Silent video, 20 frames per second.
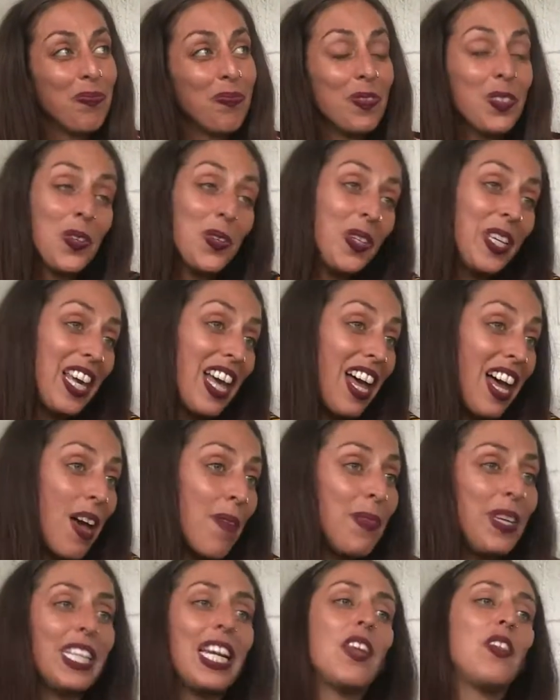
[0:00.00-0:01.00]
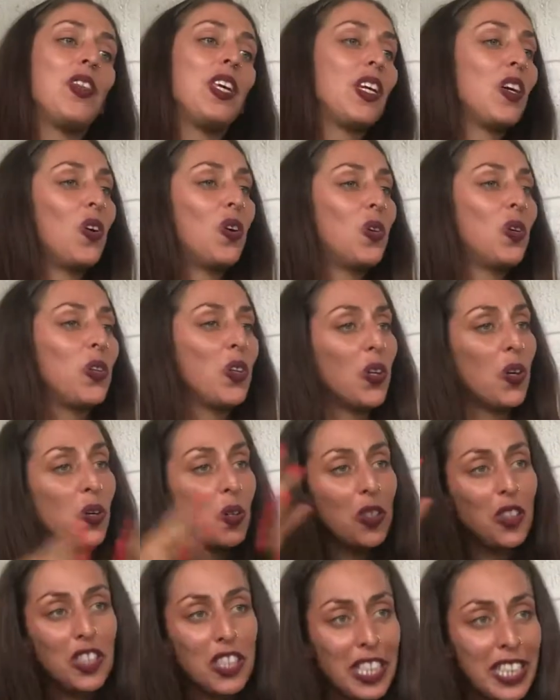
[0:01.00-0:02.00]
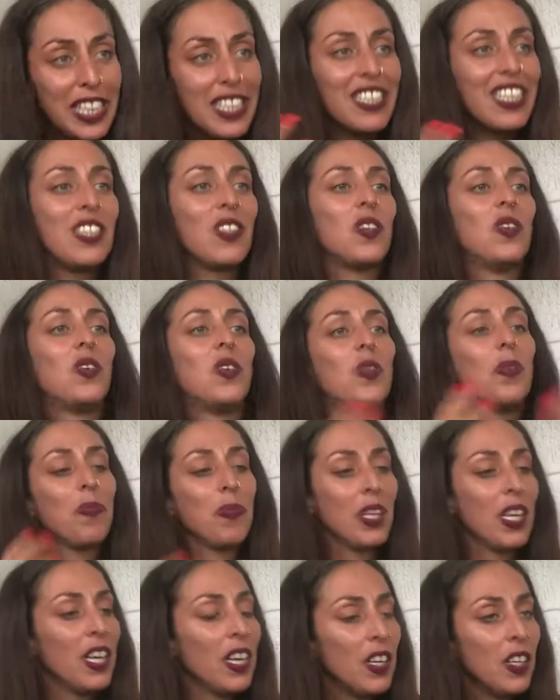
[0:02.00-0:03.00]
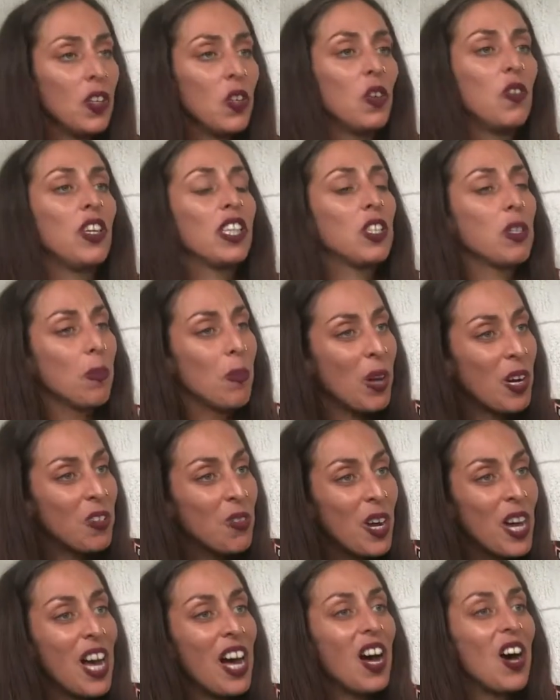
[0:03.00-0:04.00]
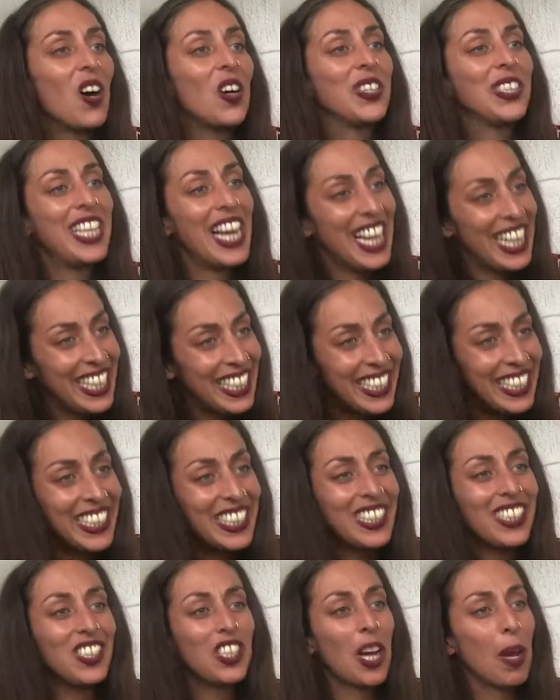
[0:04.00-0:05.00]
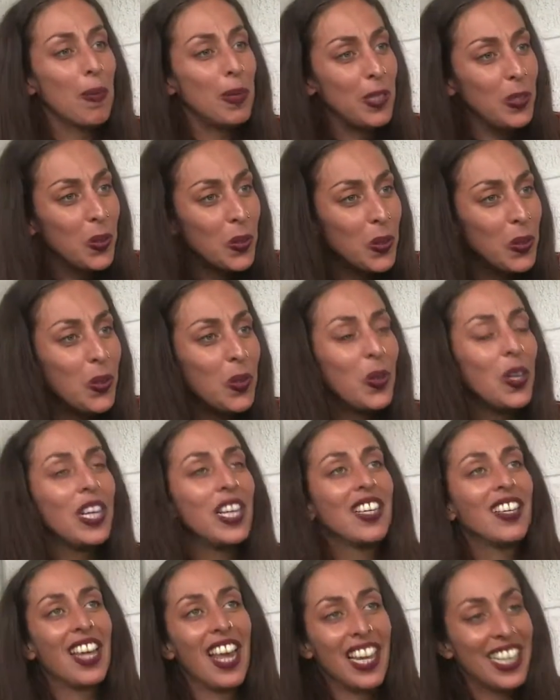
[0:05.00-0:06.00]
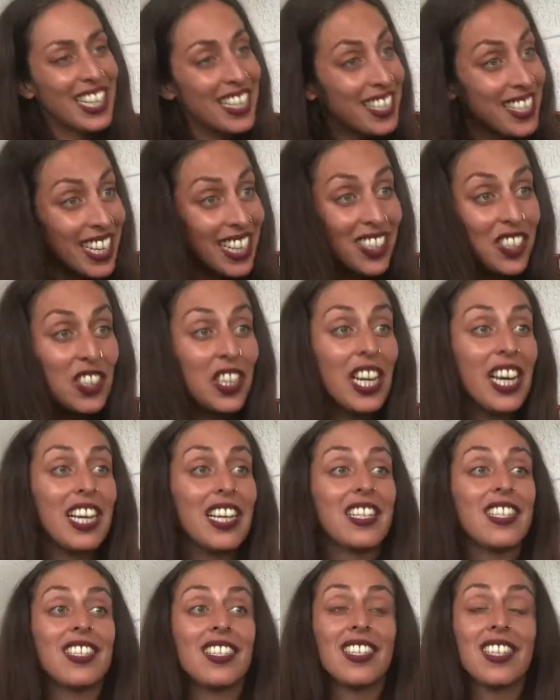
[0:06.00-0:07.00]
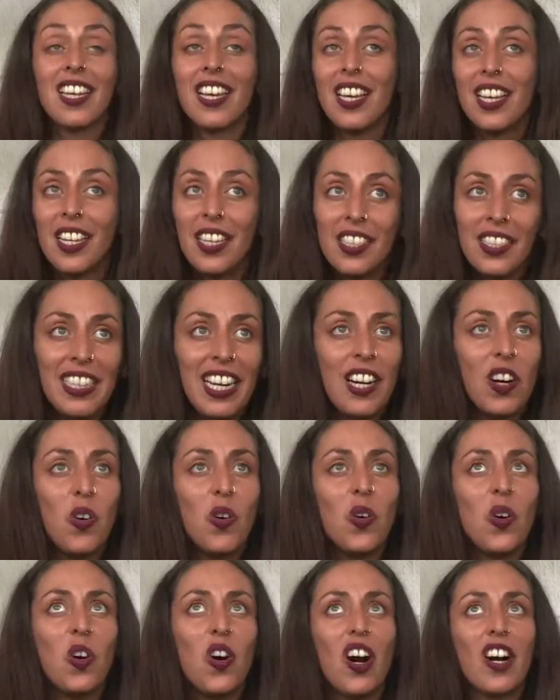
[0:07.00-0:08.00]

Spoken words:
So yeah, I mean, I think all the OGs and all, you know, Victor Manuel, Dallas, Shabadoo, Anna Sanchez, they're all